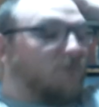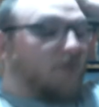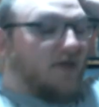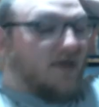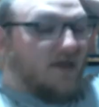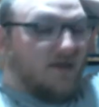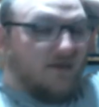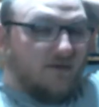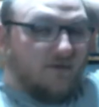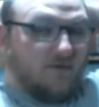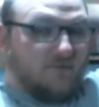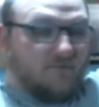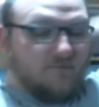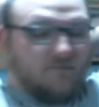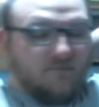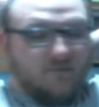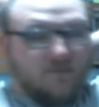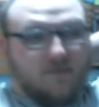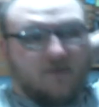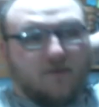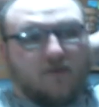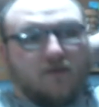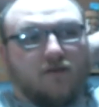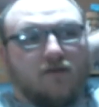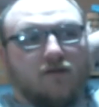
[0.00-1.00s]
week.
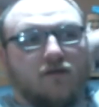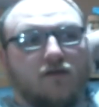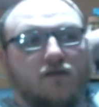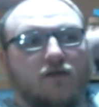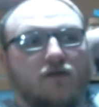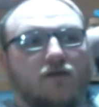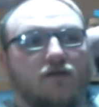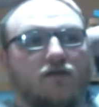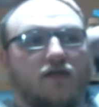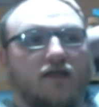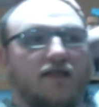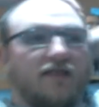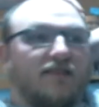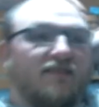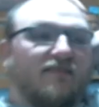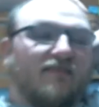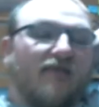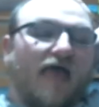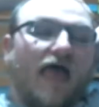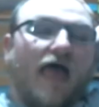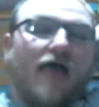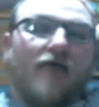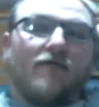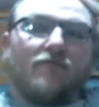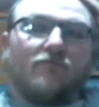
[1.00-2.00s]
Like,
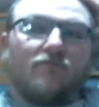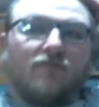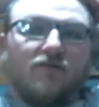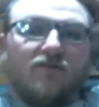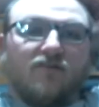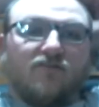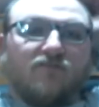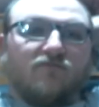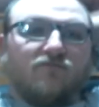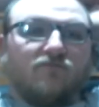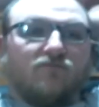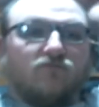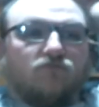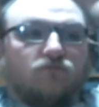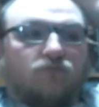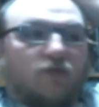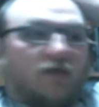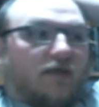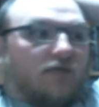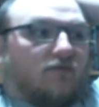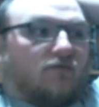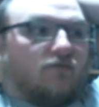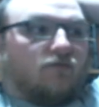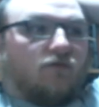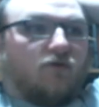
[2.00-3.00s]
that is,
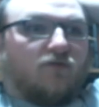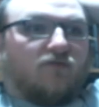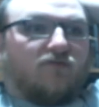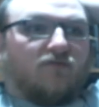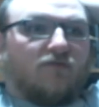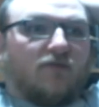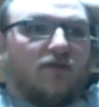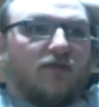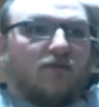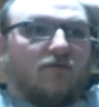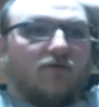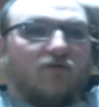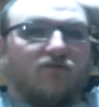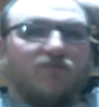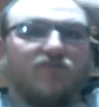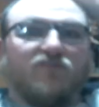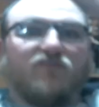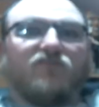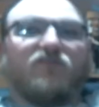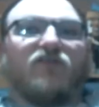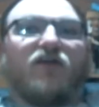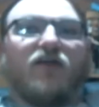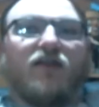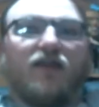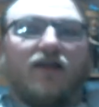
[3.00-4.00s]
like, possibly the most
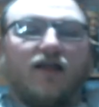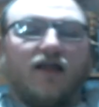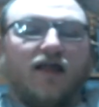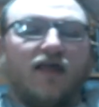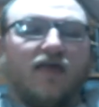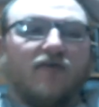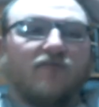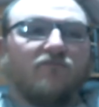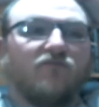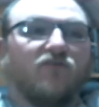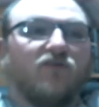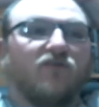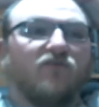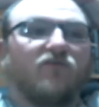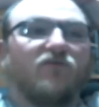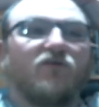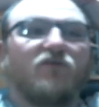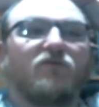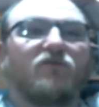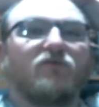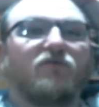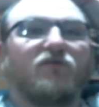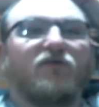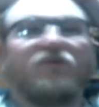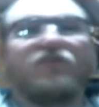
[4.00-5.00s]
excited I am for a
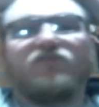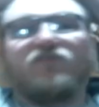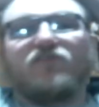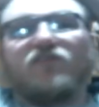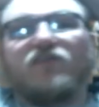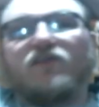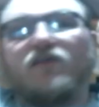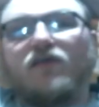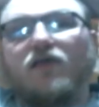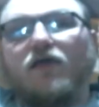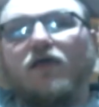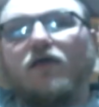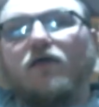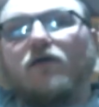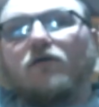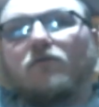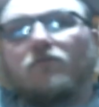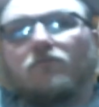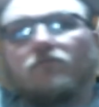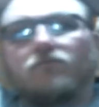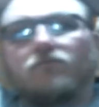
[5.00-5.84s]
film the rest of the year.